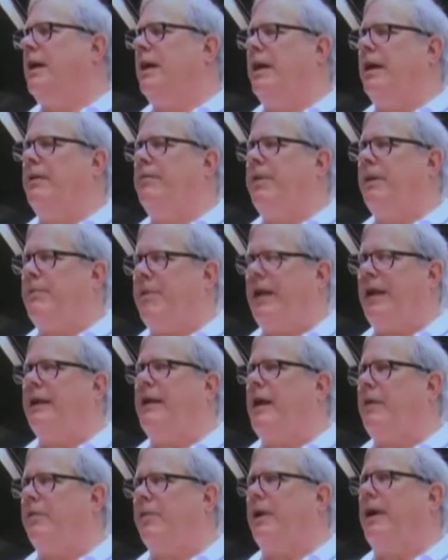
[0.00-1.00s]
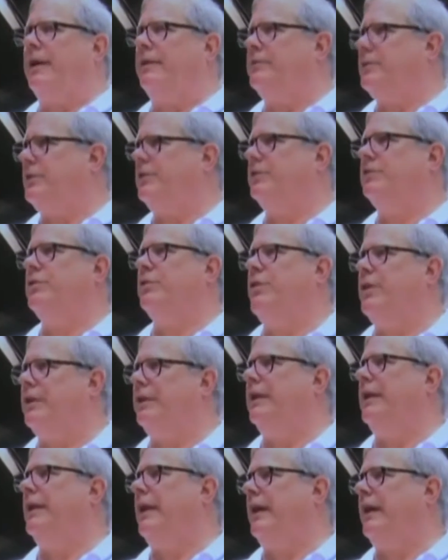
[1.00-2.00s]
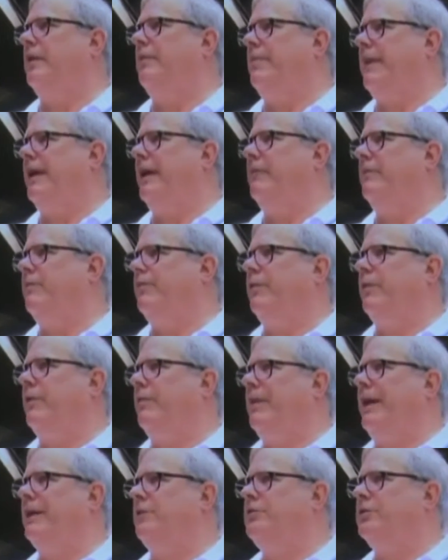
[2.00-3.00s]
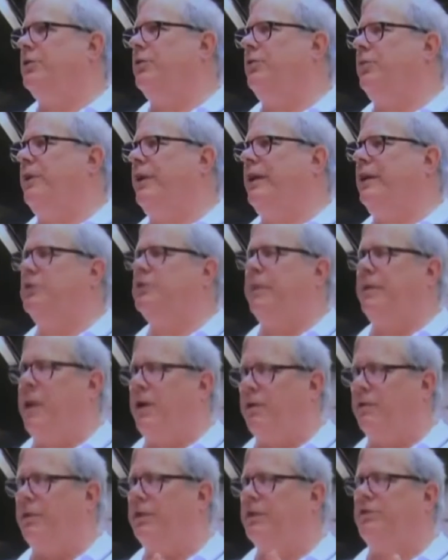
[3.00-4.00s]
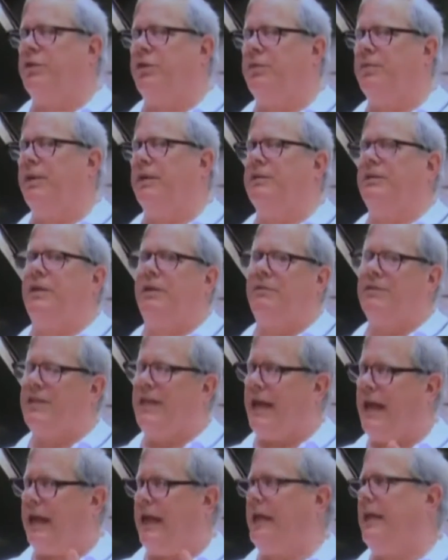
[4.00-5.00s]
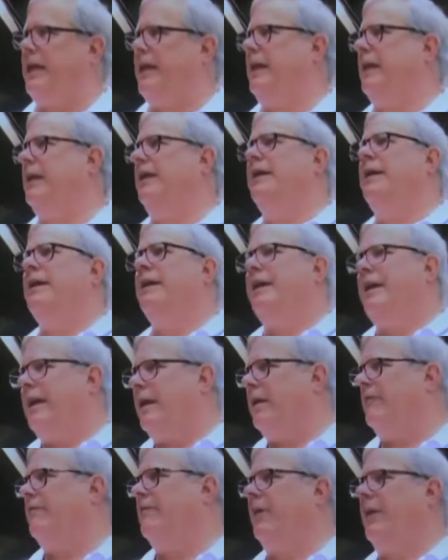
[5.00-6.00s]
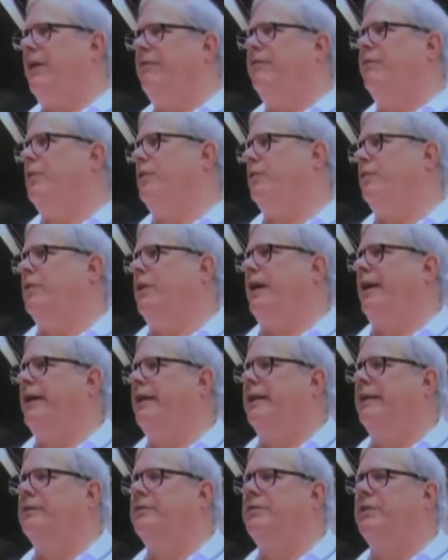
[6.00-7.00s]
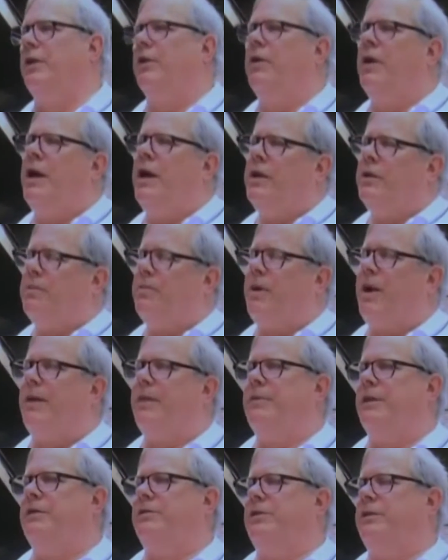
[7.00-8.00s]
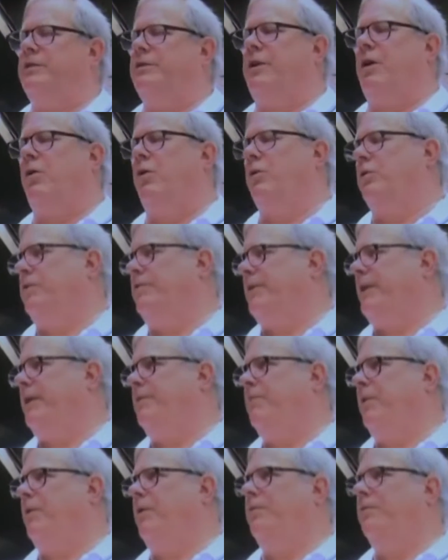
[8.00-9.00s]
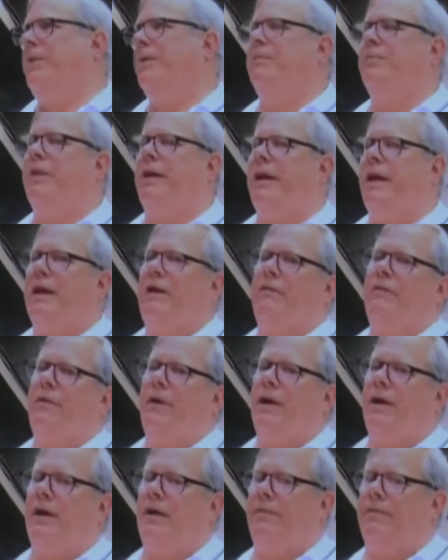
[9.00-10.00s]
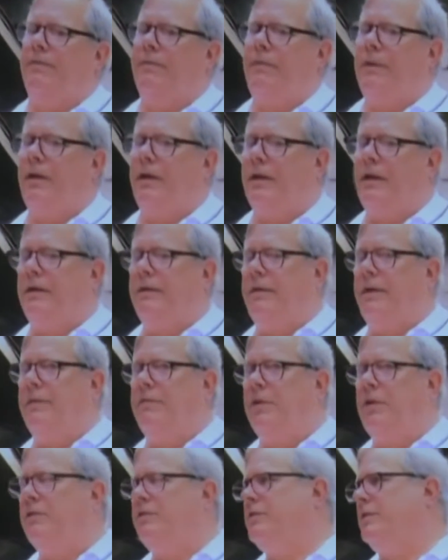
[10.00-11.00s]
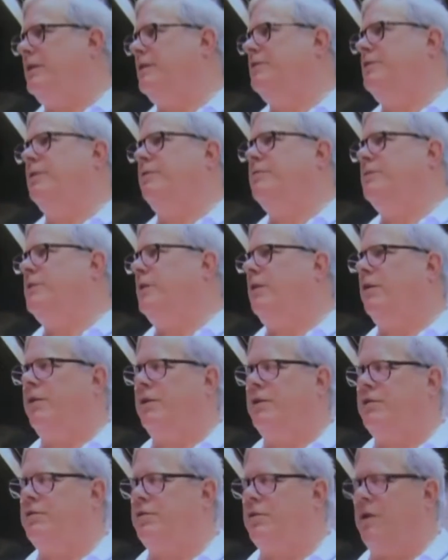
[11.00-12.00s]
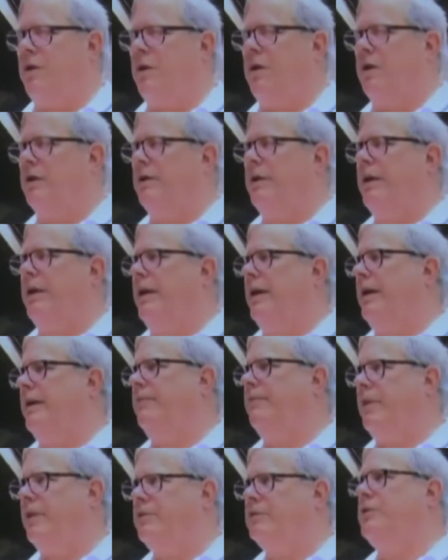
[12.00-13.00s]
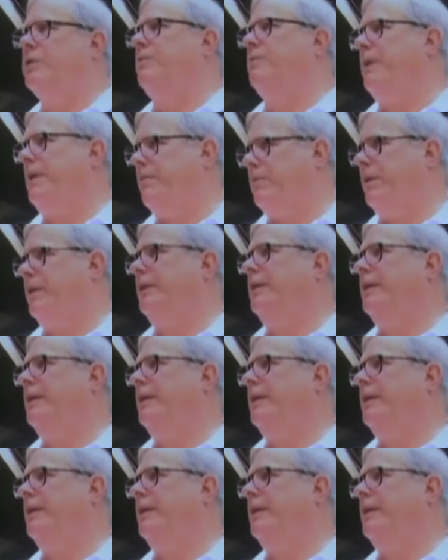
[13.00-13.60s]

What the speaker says: I mean, I got where I just couldn't get out of bed for about 2 weeks, but over the 2 months I was achy and very flu-like. And so the problem is older people that have immune systems that aren't as strong, those are the people